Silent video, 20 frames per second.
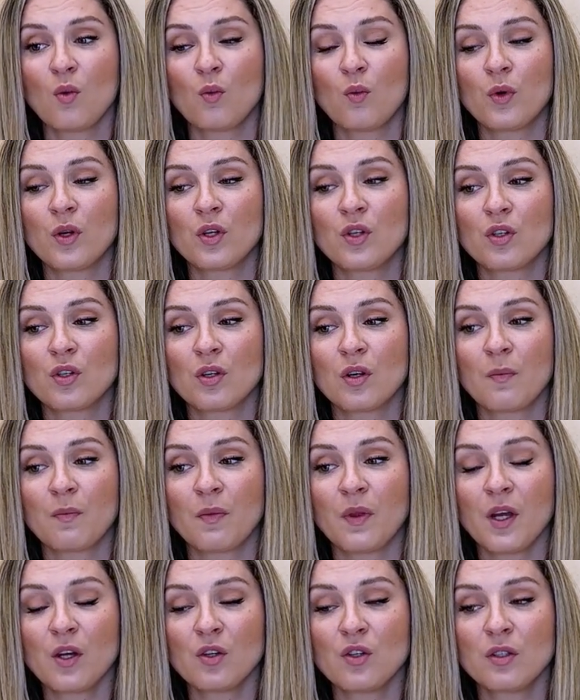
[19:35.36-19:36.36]
which
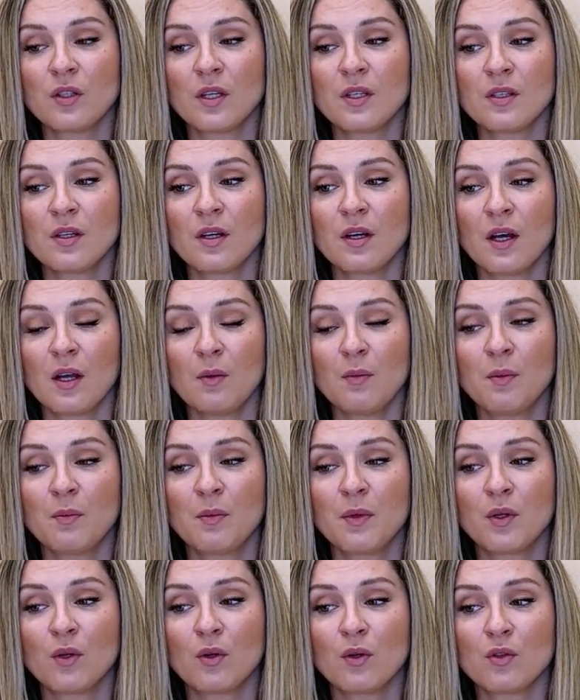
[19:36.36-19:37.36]
actually doesn't help,
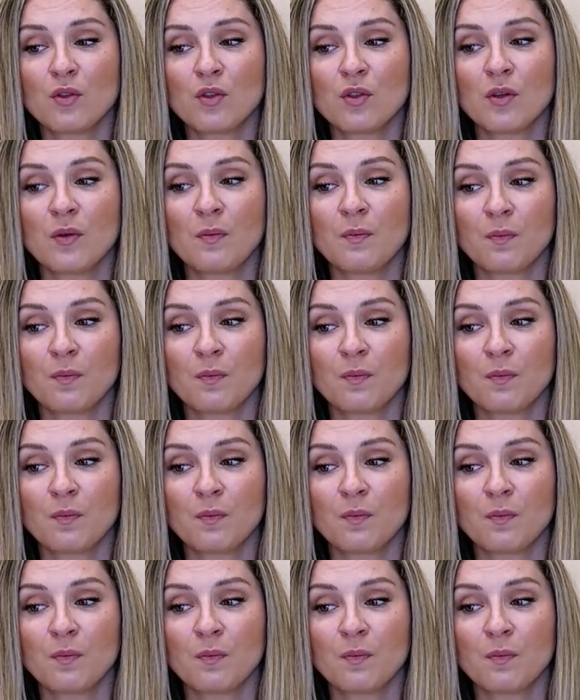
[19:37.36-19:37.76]
because